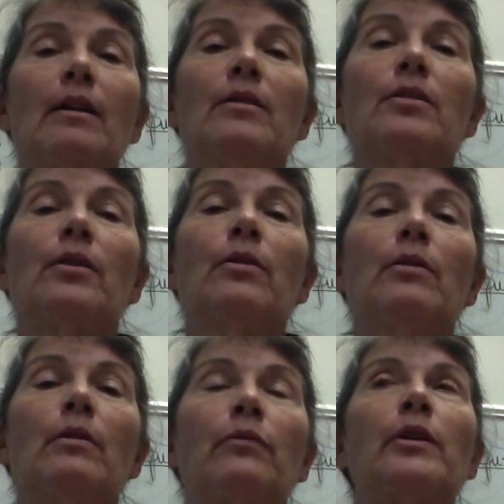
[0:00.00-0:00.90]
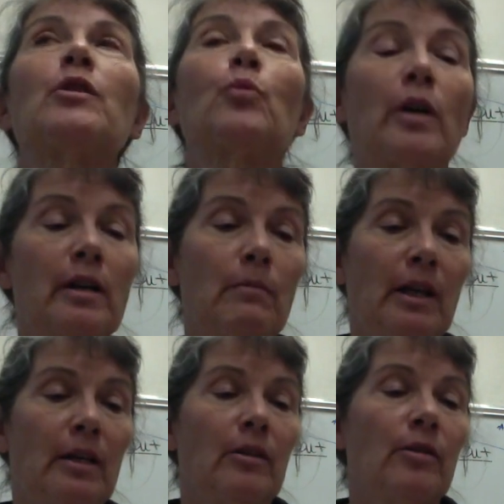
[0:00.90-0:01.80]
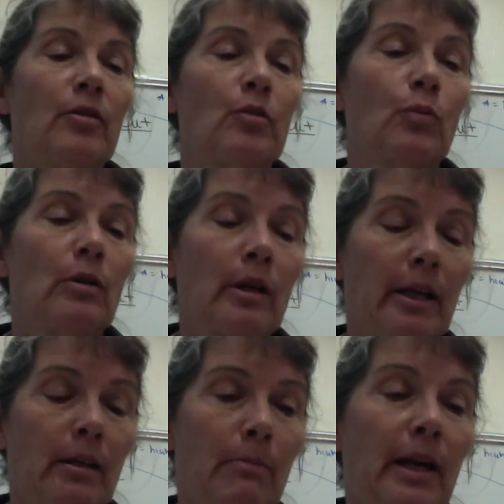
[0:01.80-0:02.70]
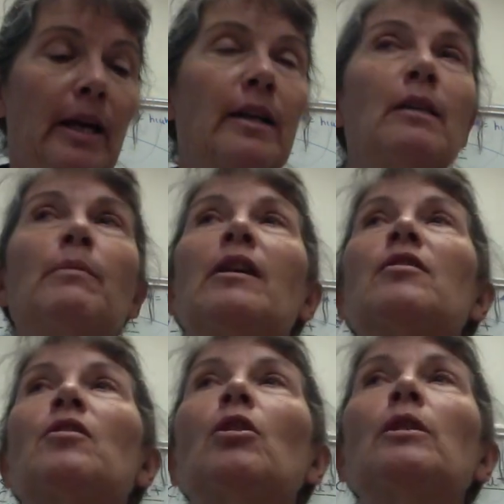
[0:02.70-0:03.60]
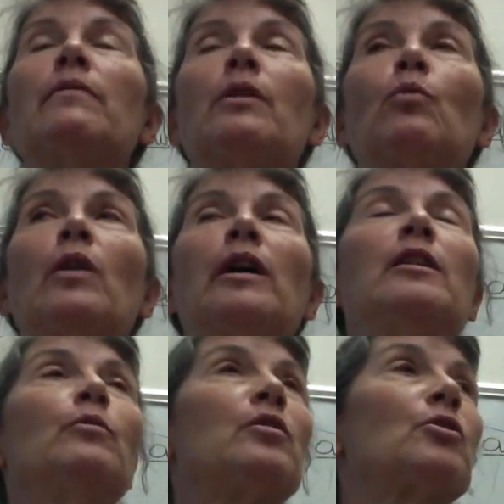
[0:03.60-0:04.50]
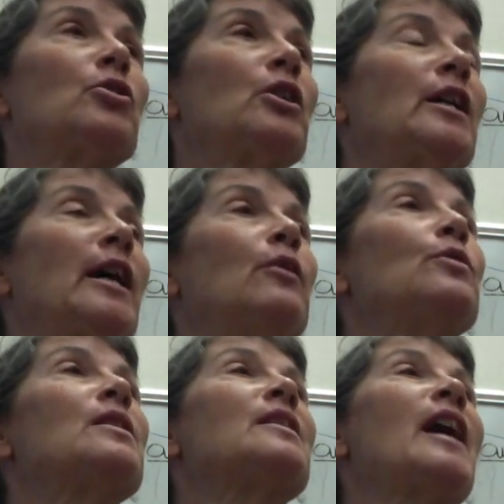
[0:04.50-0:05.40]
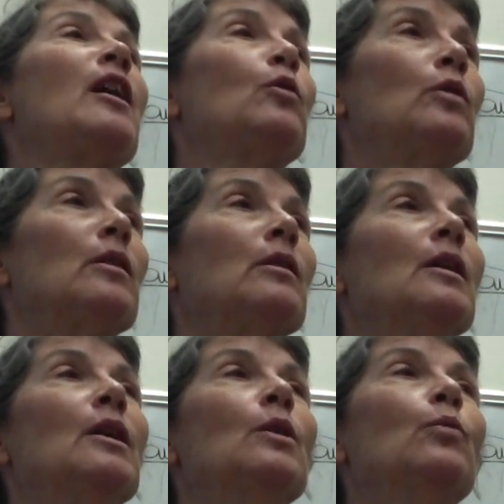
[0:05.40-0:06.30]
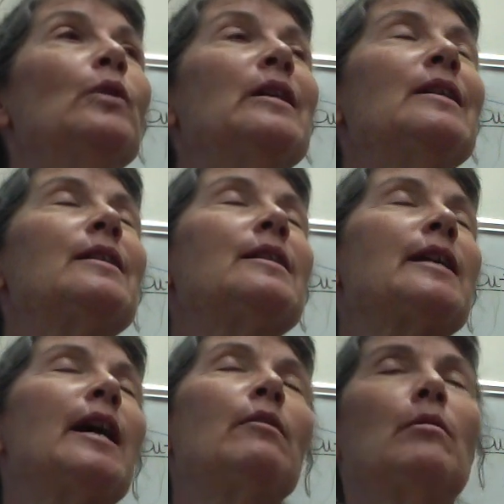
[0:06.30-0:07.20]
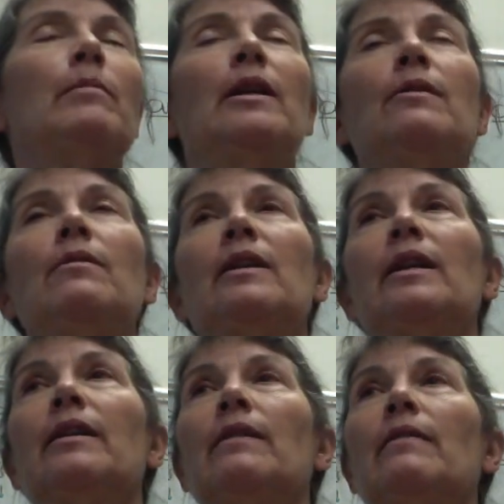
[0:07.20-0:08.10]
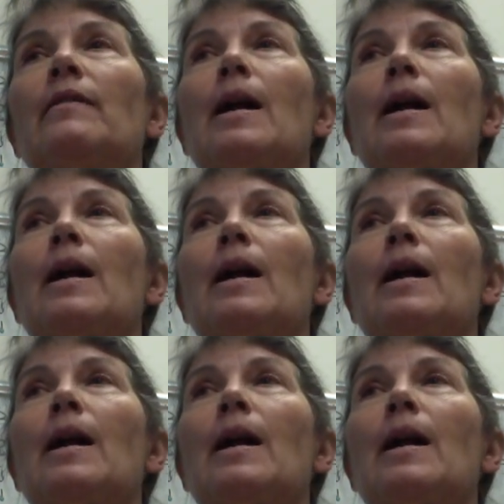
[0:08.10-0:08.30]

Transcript: So the French winemakers were in a panic because all of their wine was turning out sour. What does sour make you think of?